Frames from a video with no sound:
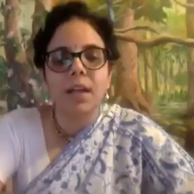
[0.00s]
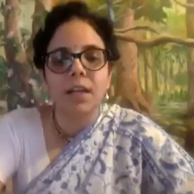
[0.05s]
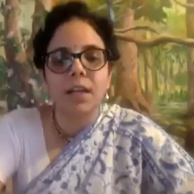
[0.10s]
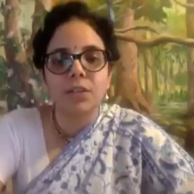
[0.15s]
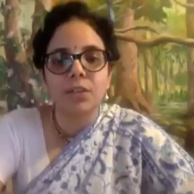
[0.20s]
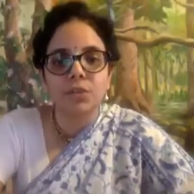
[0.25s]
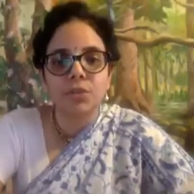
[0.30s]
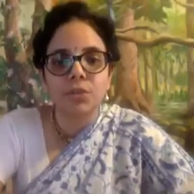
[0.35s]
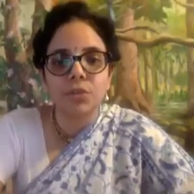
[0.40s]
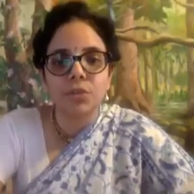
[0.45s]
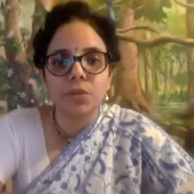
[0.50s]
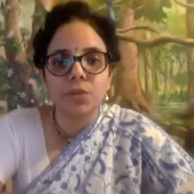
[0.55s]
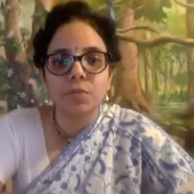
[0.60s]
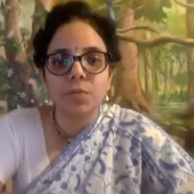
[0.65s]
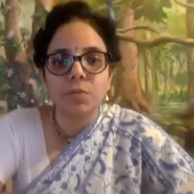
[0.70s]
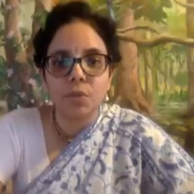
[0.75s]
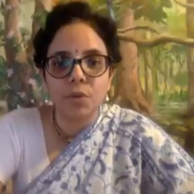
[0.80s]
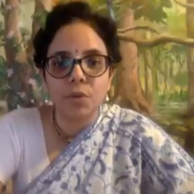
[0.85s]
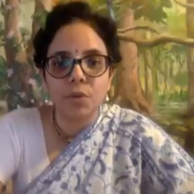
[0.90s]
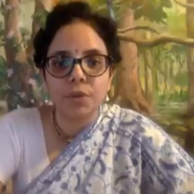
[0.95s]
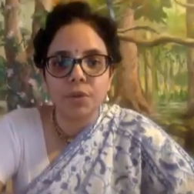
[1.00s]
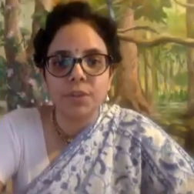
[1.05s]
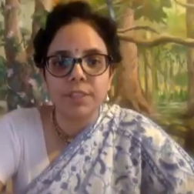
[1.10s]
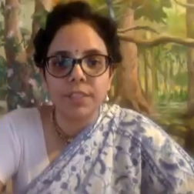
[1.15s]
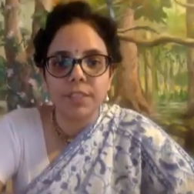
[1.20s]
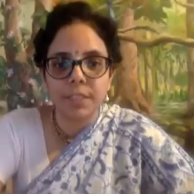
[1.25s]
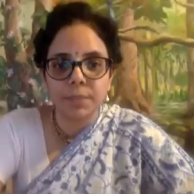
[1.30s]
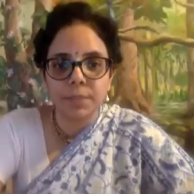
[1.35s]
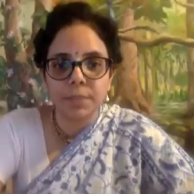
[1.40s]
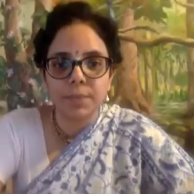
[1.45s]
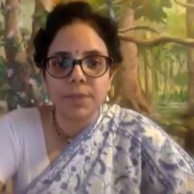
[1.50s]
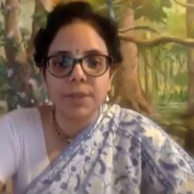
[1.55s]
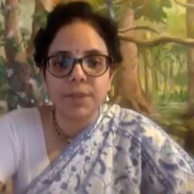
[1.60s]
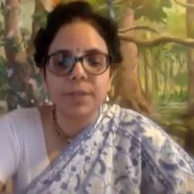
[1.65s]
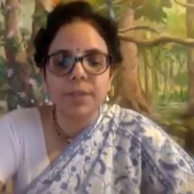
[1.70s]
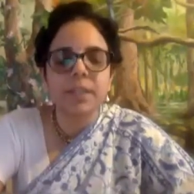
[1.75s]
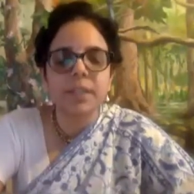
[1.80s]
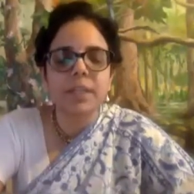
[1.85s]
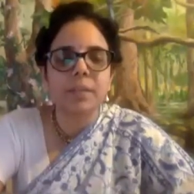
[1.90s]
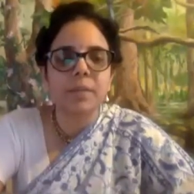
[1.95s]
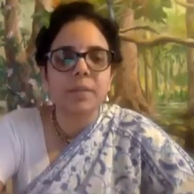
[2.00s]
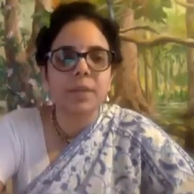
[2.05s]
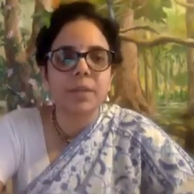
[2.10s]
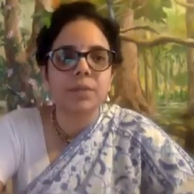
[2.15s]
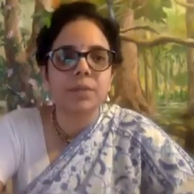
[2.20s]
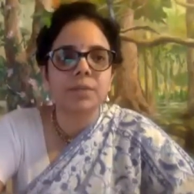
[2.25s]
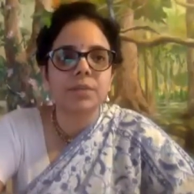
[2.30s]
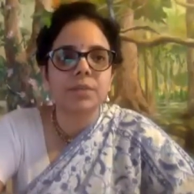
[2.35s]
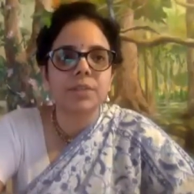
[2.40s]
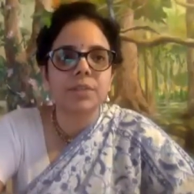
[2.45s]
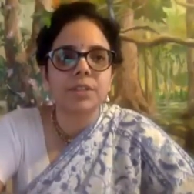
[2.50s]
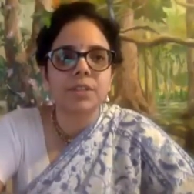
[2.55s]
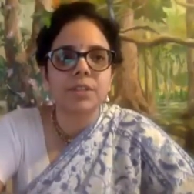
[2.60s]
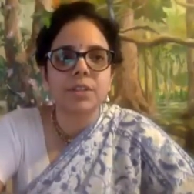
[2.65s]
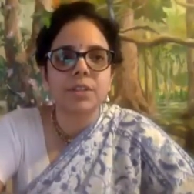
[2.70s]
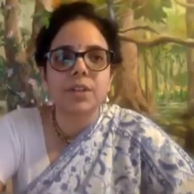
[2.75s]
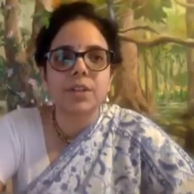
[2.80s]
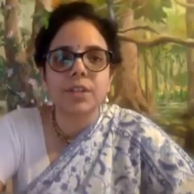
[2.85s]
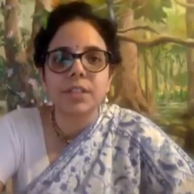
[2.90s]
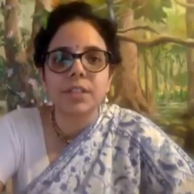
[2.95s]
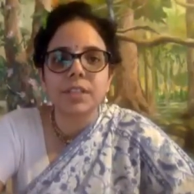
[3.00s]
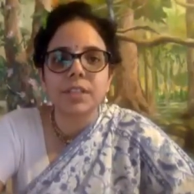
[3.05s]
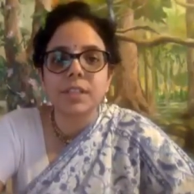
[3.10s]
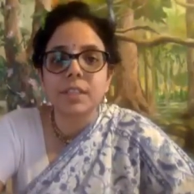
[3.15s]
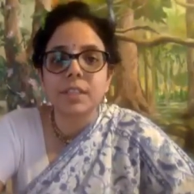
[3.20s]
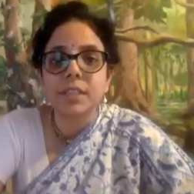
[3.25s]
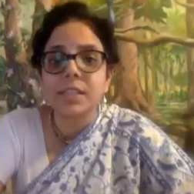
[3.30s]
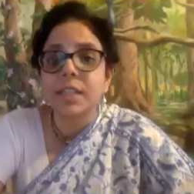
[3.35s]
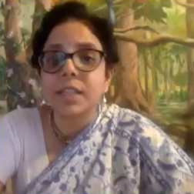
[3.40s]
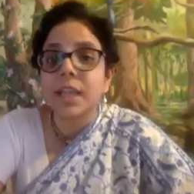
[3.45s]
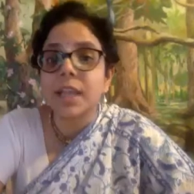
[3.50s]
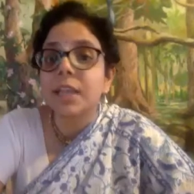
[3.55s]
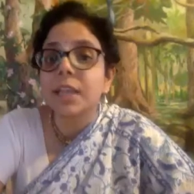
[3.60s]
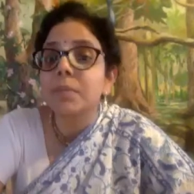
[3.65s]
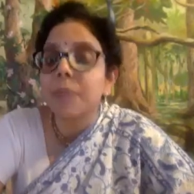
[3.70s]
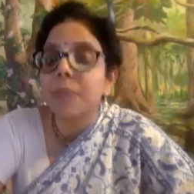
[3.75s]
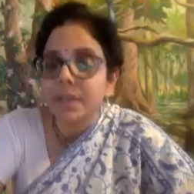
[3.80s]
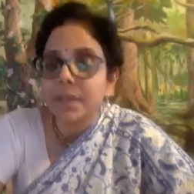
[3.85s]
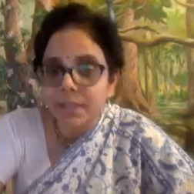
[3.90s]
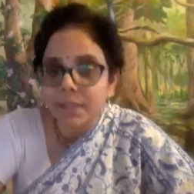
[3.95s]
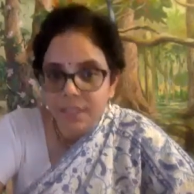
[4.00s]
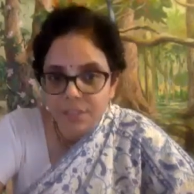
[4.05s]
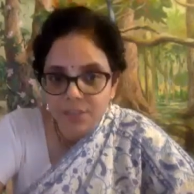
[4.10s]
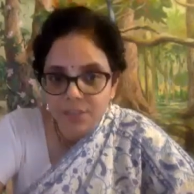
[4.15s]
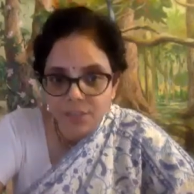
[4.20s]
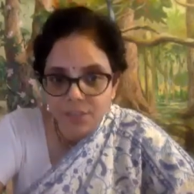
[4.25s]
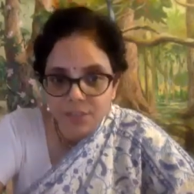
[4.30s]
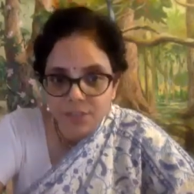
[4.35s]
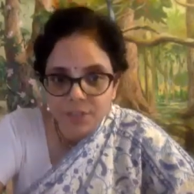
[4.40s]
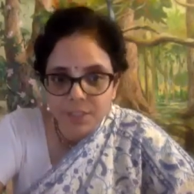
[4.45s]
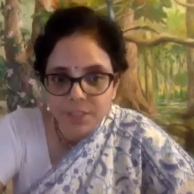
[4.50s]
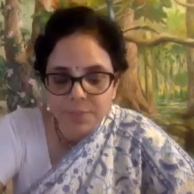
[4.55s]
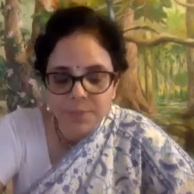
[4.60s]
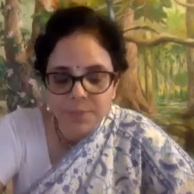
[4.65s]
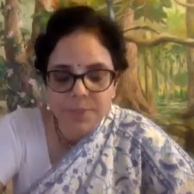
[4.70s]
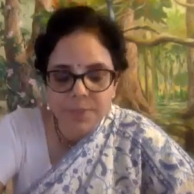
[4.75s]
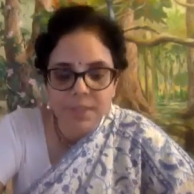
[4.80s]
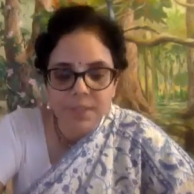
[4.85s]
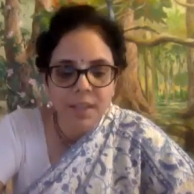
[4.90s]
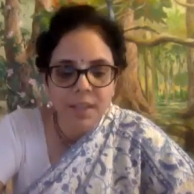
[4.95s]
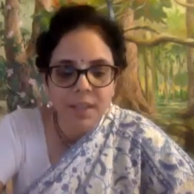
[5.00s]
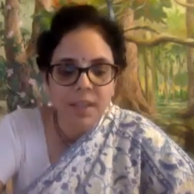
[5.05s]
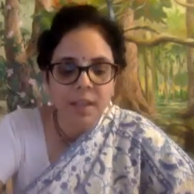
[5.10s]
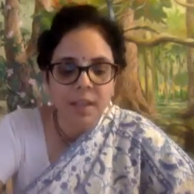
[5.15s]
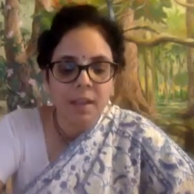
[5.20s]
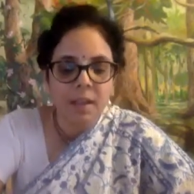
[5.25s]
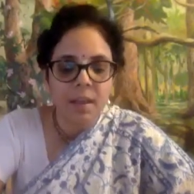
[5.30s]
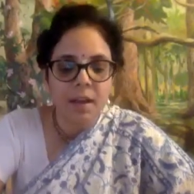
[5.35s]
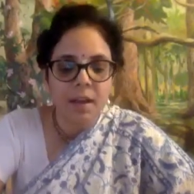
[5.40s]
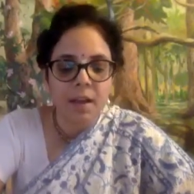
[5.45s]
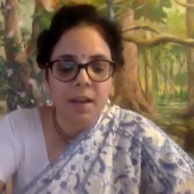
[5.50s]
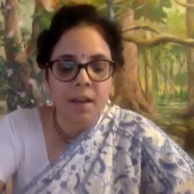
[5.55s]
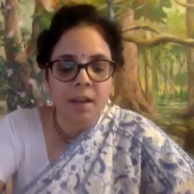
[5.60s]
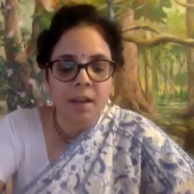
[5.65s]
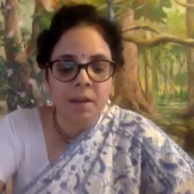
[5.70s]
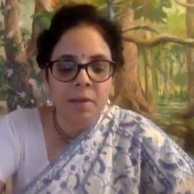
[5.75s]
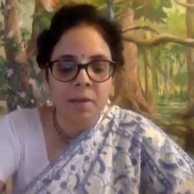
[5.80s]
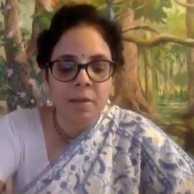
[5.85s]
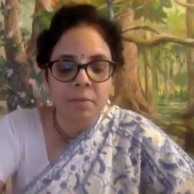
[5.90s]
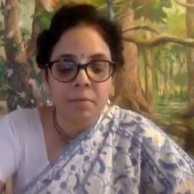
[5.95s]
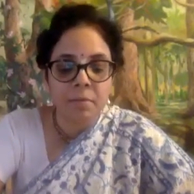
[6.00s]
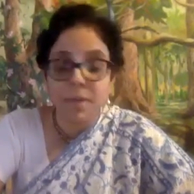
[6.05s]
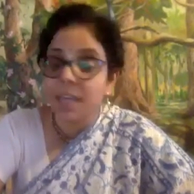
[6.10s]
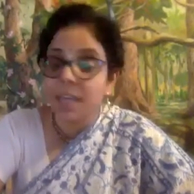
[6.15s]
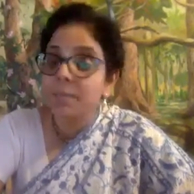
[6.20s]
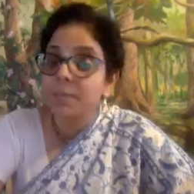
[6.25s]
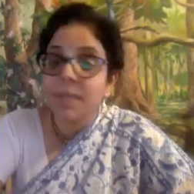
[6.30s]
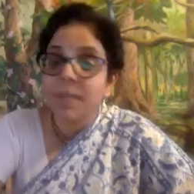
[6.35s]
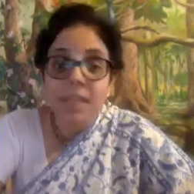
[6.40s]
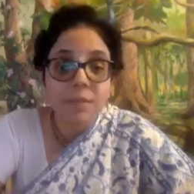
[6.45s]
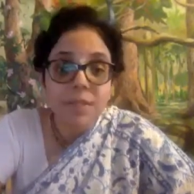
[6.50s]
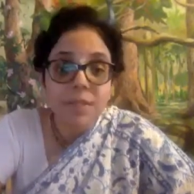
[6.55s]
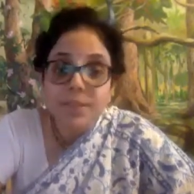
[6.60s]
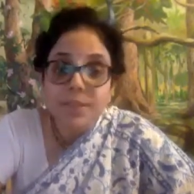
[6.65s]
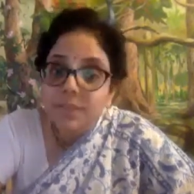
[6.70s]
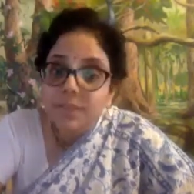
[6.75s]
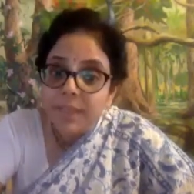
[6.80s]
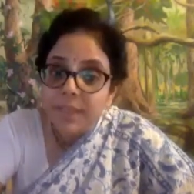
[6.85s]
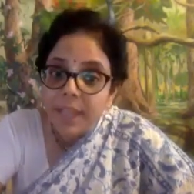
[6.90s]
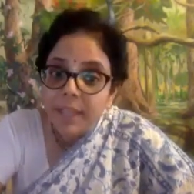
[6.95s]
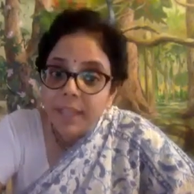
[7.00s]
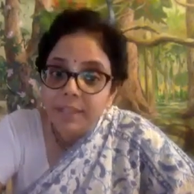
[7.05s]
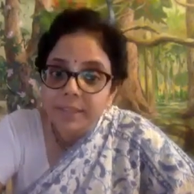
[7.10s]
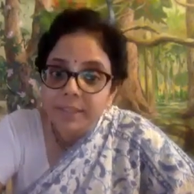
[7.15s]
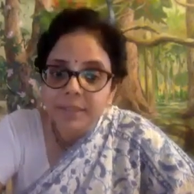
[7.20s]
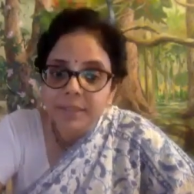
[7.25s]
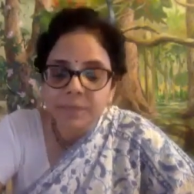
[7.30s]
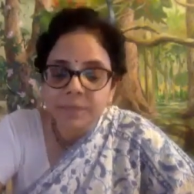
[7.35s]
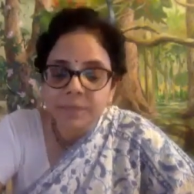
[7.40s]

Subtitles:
to grow more deeper in my own Krishna consciousness and in my relationships. Made many mistakes,